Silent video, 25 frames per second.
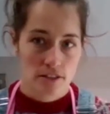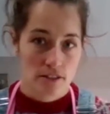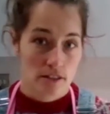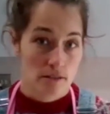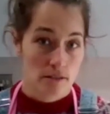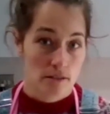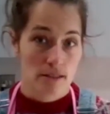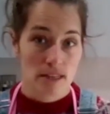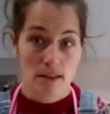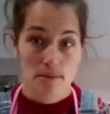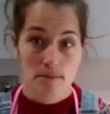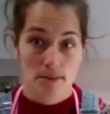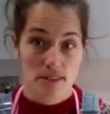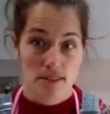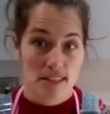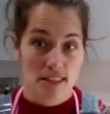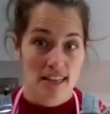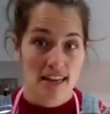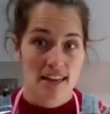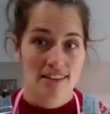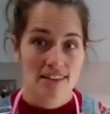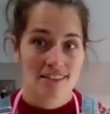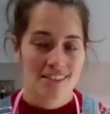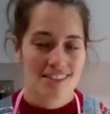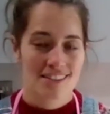sometimes
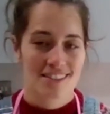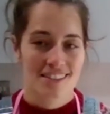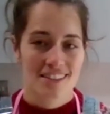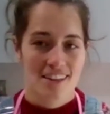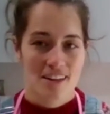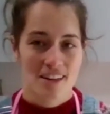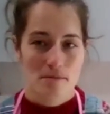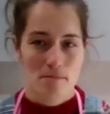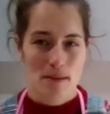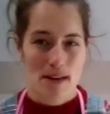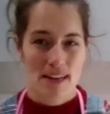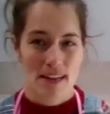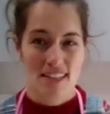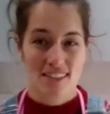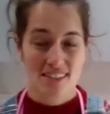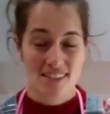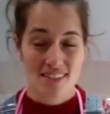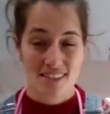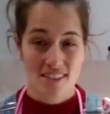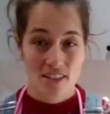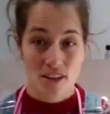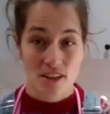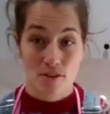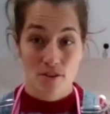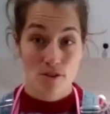again, just
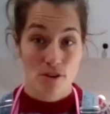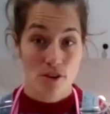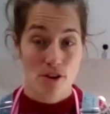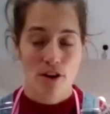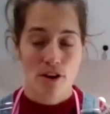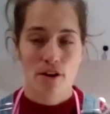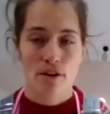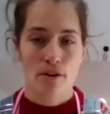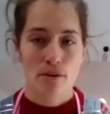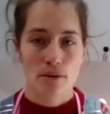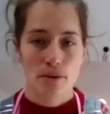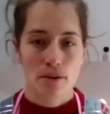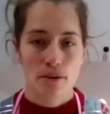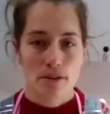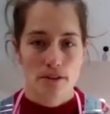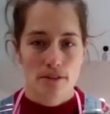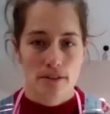patients don't know.